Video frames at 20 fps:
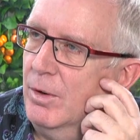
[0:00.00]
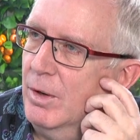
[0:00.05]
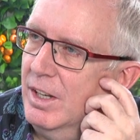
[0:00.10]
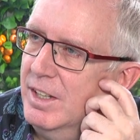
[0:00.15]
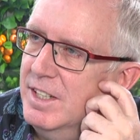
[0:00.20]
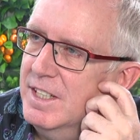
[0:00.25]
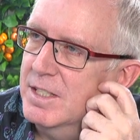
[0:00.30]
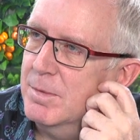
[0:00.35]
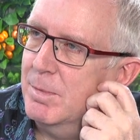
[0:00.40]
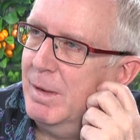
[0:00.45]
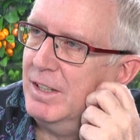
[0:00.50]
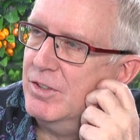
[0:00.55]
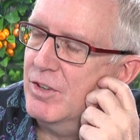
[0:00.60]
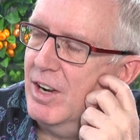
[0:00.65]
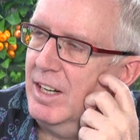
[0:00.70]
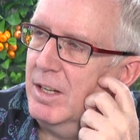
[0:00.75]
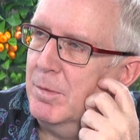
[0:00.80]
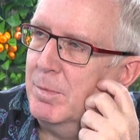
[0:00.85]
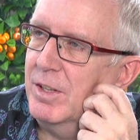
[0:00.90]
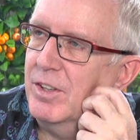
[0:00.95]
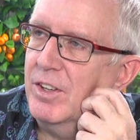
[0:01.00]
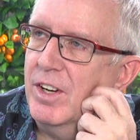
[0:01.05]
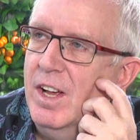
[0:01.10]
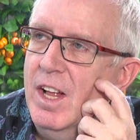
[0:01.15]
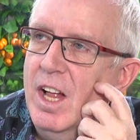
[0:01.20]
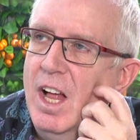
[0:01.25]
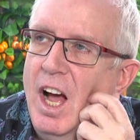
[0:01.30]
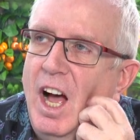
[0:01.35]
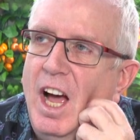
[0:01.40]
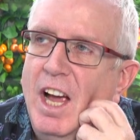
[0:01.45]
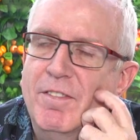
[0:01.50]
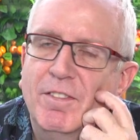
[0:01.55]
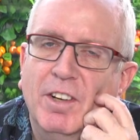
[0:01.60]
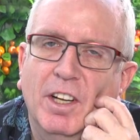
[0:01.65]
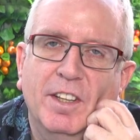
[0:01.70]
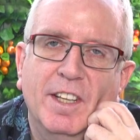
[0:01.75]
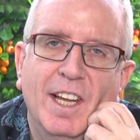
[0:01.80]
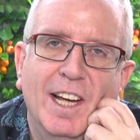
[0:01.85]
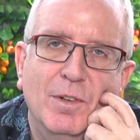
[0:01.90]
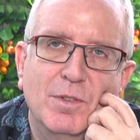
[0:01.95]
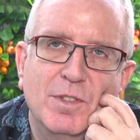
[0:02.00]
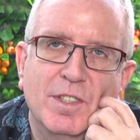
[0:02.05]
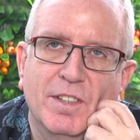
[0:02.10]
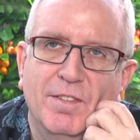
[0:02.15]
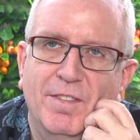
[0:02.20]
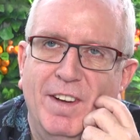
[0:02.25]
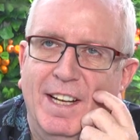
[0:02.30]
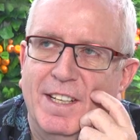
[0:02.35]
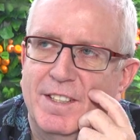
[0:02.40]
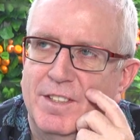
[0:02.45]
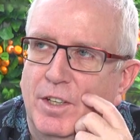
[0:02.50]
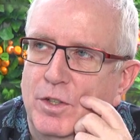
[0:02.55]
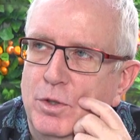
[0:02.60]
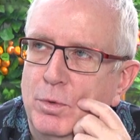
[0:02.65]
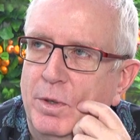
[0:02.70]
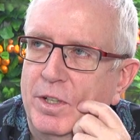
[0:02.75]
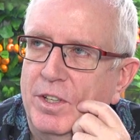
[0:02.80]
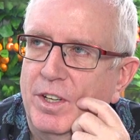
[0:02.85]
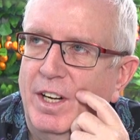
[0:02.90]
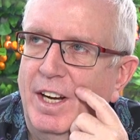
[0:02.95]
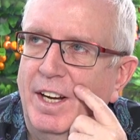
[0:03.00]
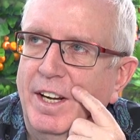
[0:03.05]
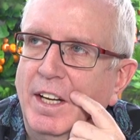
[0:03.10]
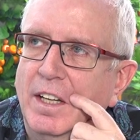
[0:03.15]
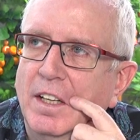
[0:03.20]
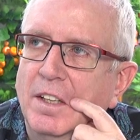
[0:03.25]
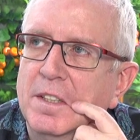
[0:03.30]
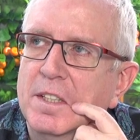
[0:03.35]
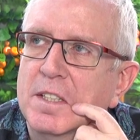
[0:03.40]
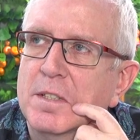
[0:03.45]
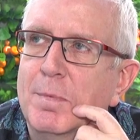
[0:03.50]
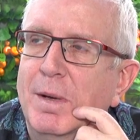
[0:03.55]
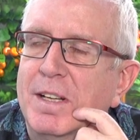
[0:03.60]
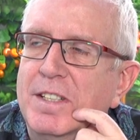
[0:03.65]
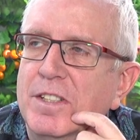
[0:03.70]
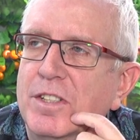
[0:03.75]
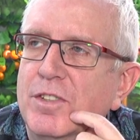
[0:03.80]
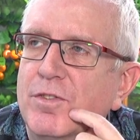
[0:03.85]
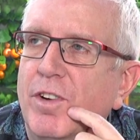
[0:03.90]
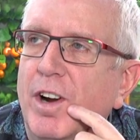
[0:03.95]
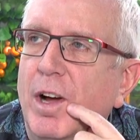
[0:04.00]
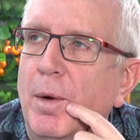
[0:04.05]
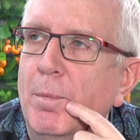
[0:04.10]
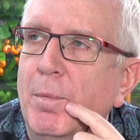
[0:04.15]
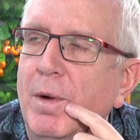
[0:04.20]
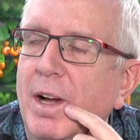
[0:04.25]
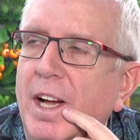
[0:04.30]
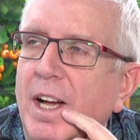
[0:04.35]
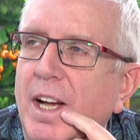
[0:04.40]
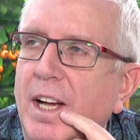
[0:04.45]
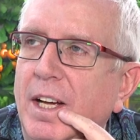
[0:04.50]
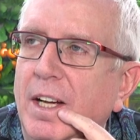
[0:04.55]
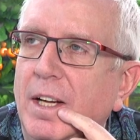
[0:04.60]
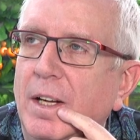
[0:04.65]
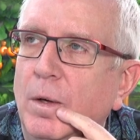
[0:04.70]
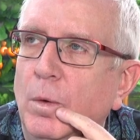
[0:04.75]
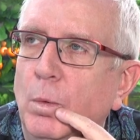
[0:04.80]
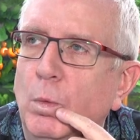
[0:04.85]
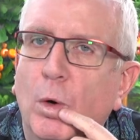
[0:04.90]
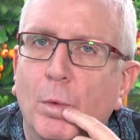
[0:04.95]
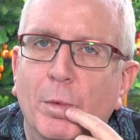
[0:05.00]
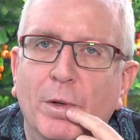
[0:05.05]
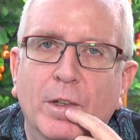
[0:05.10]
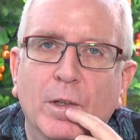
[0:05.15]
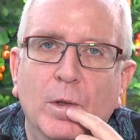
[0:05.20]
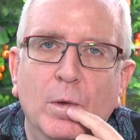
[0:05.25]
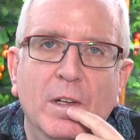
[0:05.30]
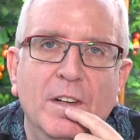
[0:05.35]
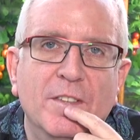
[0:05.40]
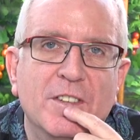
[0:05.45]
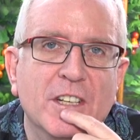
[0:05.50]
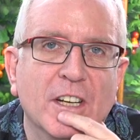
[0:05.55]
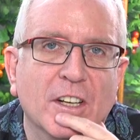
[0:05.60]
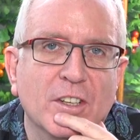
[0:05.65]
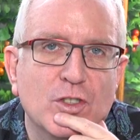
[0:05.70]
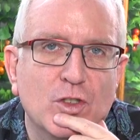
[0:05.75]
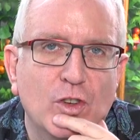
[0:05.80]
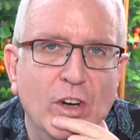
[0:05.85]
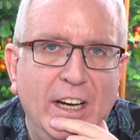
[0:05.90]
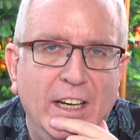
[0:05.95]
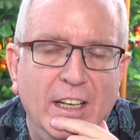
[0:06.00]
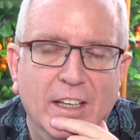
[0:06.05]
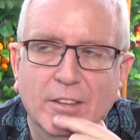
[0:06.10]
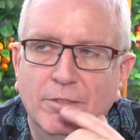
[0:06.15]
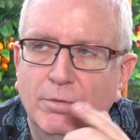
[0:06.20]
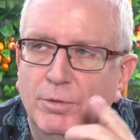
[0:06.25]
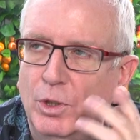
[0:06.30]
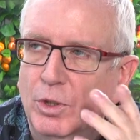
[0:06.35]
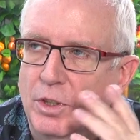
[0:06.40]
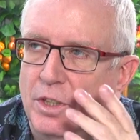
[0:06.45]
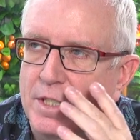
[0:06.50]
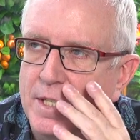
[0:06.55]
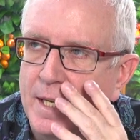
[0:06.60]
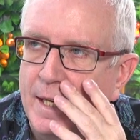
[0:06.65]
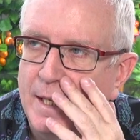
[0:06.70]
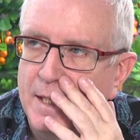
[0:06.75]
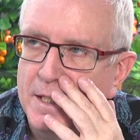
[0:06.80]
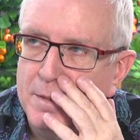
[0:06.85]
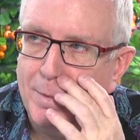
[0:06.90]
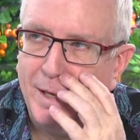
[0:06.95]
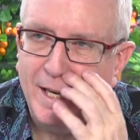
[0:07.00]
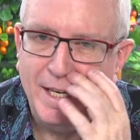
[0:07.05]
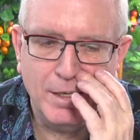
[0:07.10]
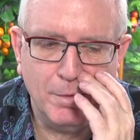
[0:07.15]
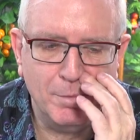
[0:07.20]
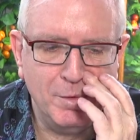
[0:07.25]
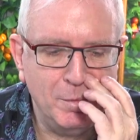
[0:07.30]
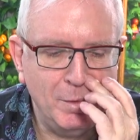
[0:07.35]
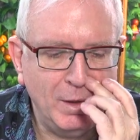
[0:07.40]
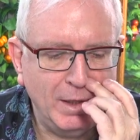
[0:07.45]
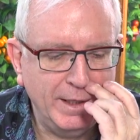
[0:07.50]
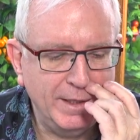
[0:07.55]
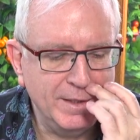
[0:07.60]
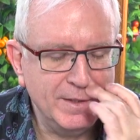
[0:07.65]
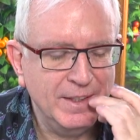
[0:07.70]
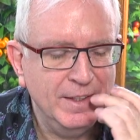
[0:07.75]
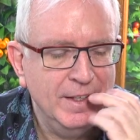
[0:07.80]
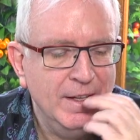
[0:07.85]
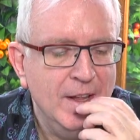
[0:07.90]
I need to backtrack a bit. I've got thousands of fans on Twitter, and I got this message from a woman who lives in Australia the other day, and it played on my mind.